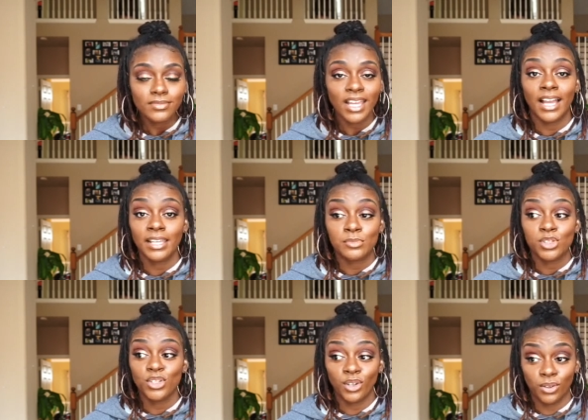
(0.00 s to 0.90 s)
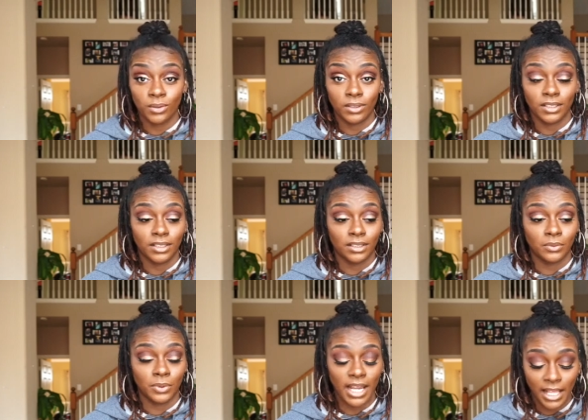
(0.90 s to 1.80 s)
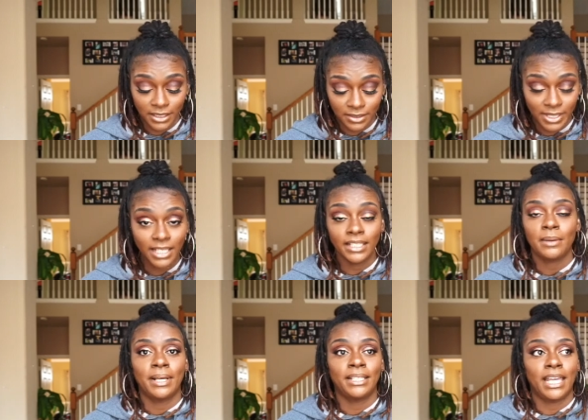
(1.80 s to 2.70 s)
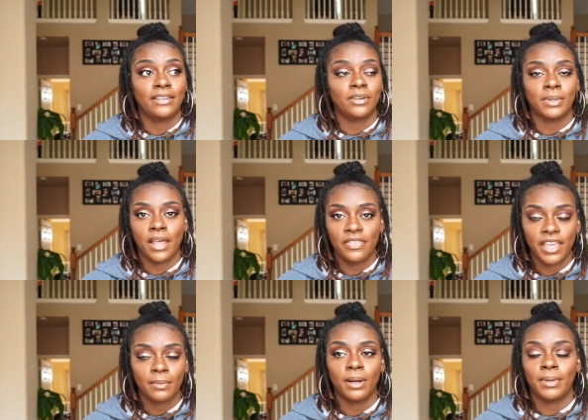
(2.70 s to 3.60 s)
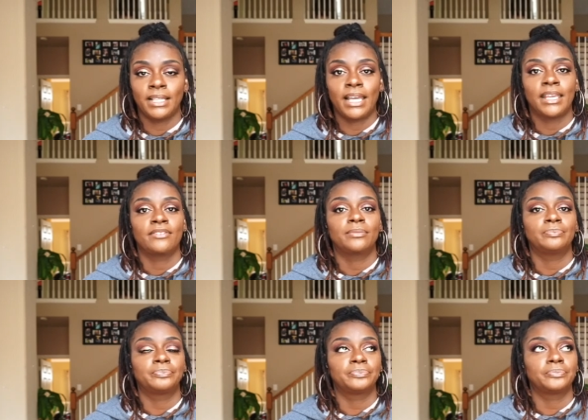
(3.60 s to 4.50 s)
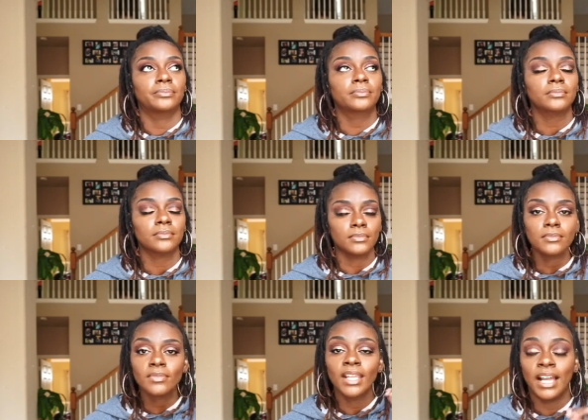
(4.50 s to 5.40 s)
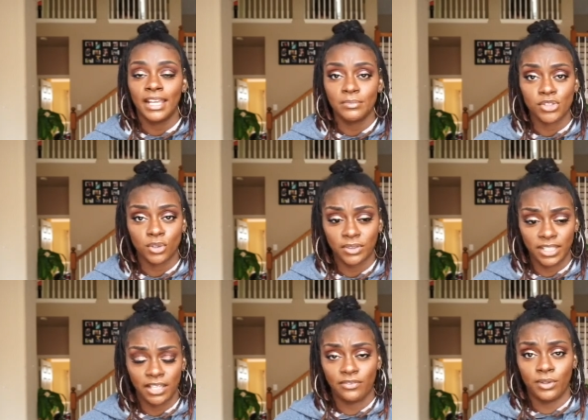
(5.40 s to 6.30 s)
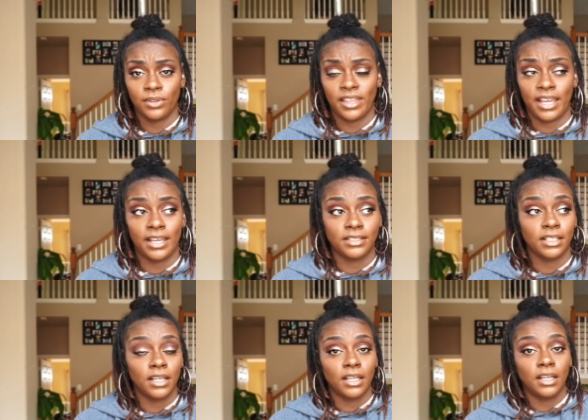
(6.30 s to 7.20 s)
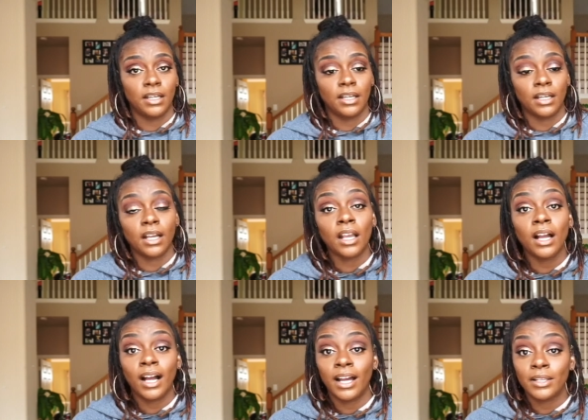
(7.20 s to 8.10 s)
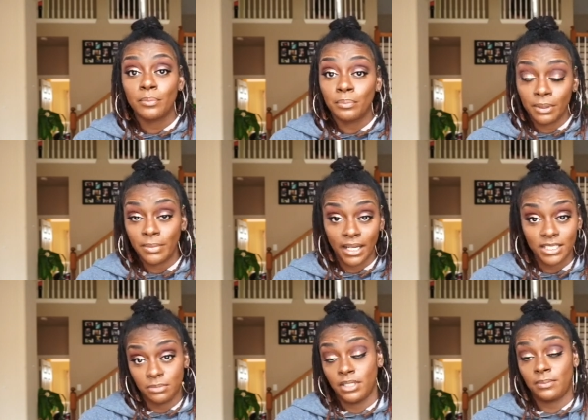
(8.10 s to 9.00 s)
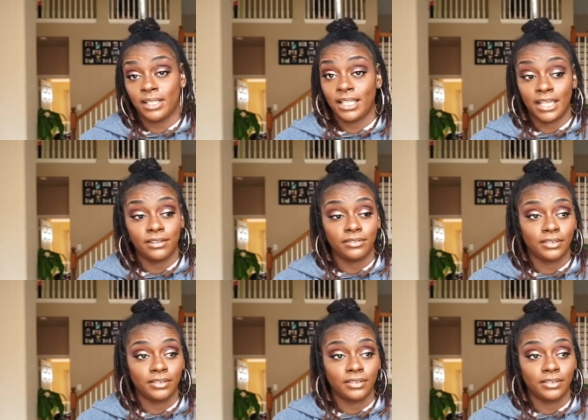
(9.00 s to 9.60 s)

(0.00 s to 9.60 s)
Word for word: am so, when I, when I look at my life and when I think about my life, I am so thankful that God put my husband in my life